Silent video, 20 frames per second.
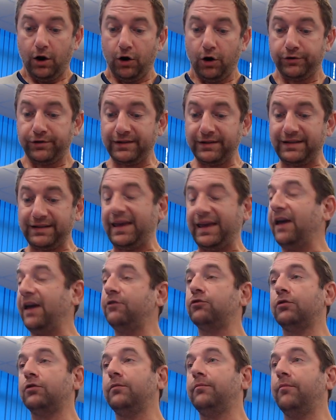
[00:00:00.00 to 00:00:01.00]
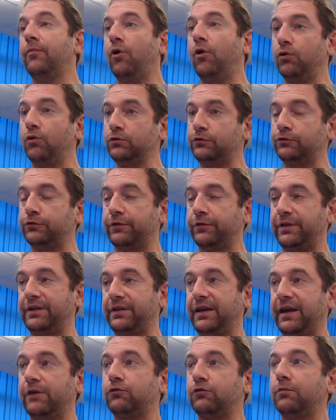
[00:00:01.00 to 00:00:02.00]
Authentication modes,
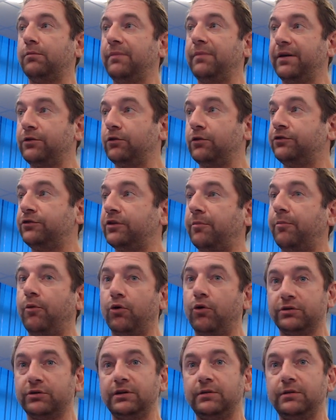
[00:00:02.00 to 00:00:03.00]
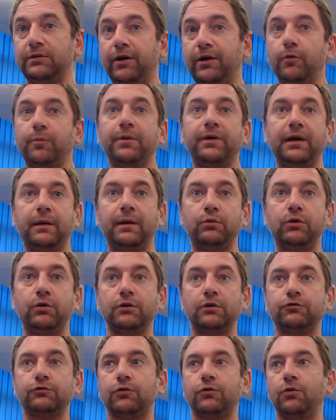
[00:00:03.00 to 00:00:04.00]
authentication methods supported by
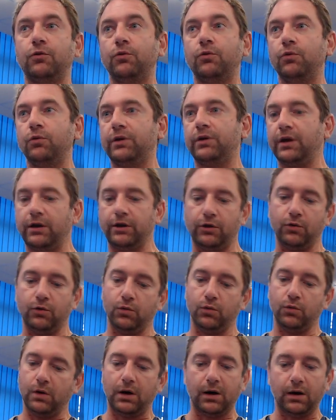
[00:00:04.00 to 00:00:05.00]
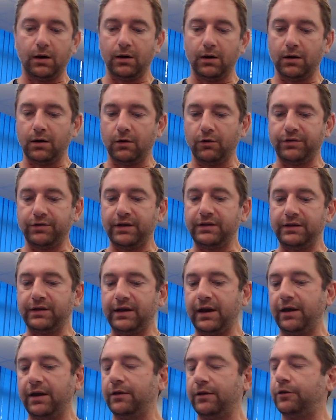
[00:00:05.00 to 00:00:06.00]
OpenNebula. So can you
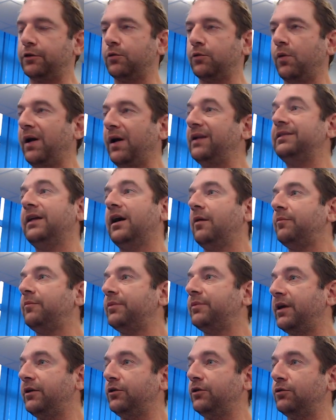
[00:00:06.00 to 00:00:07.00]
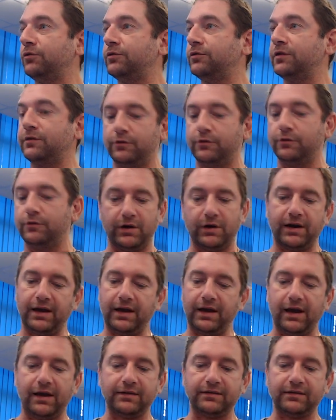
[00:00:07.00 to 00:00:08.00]
authenticate through LDAP? Can you just do
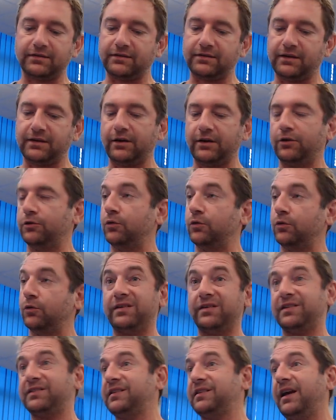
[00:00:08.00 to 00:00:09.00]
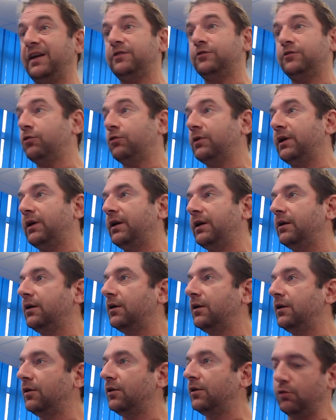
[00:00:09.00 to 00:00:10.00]
NIS? Can you do SSH only
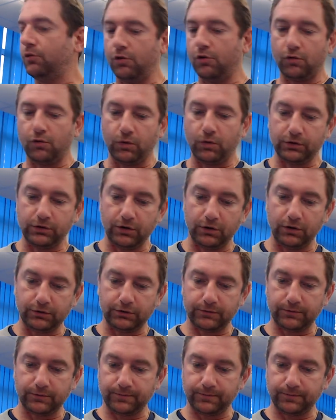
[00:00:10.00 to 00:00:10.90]
or whatnot?